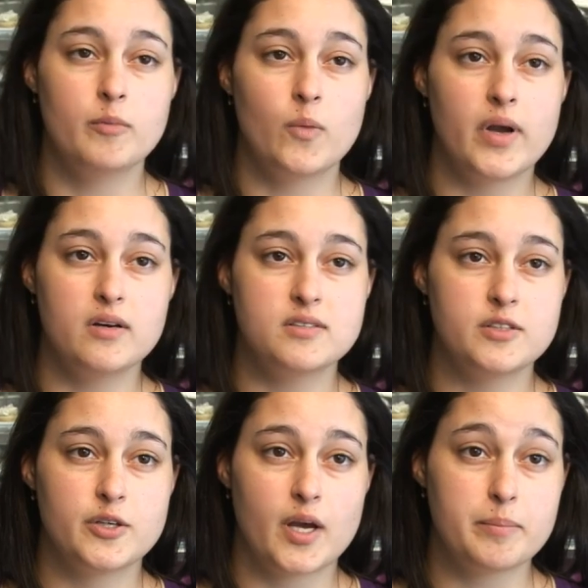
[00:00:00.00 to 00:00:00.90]
But we also
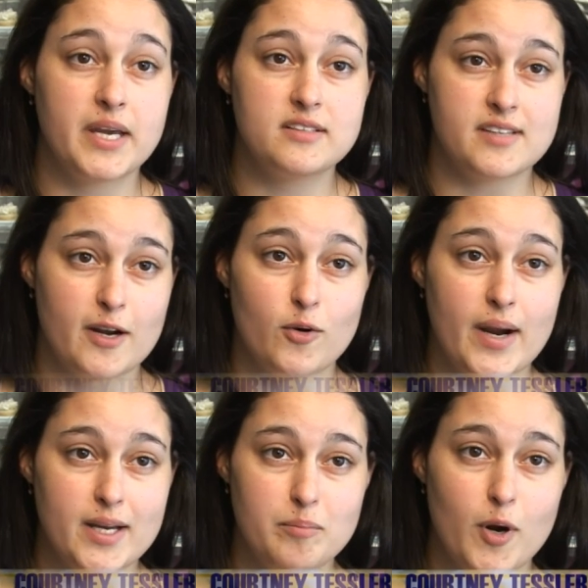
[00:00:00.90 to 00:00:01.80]
do cupcake
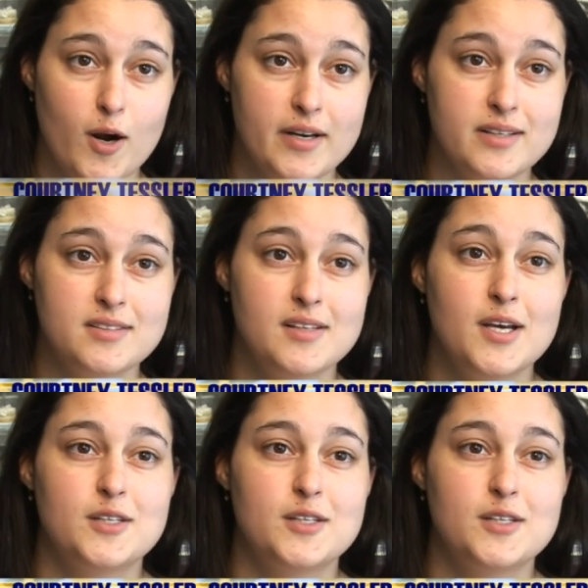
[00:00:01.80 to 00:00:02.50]
decorating parties.